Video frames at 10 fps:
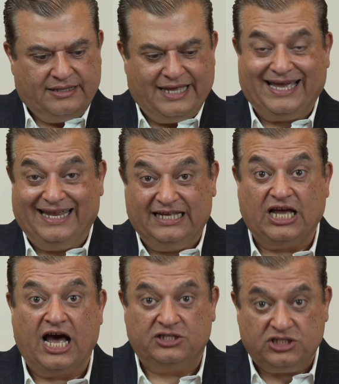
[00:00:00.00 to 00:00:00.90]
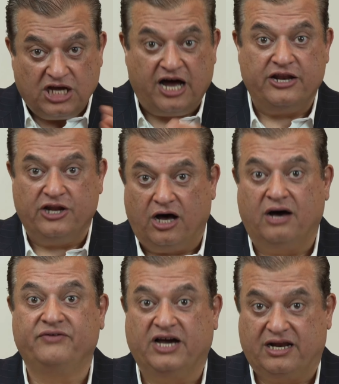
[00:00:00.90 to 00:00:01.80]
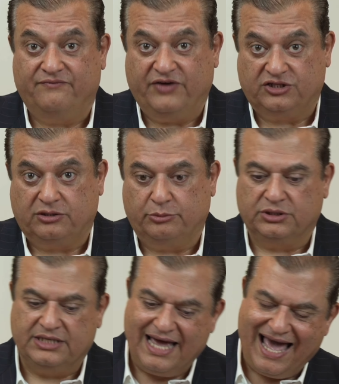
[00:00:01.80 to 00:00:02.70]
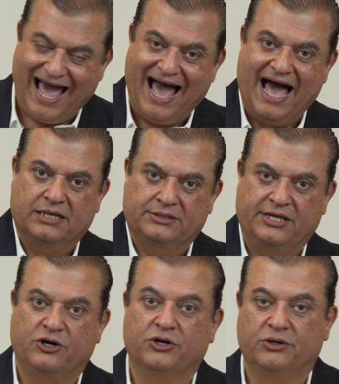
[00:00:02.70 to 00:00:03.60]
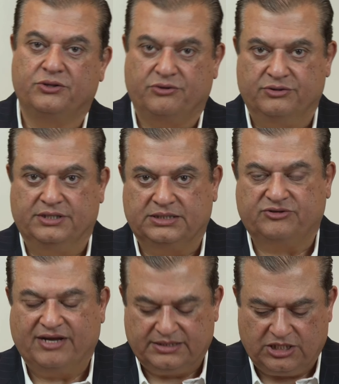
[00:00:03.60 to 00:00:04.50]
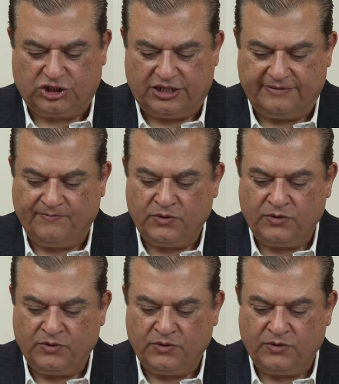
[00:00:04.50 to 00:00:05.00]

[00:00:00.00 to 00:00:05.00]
they can eat a ton of cut up vegetables as they go through this transition.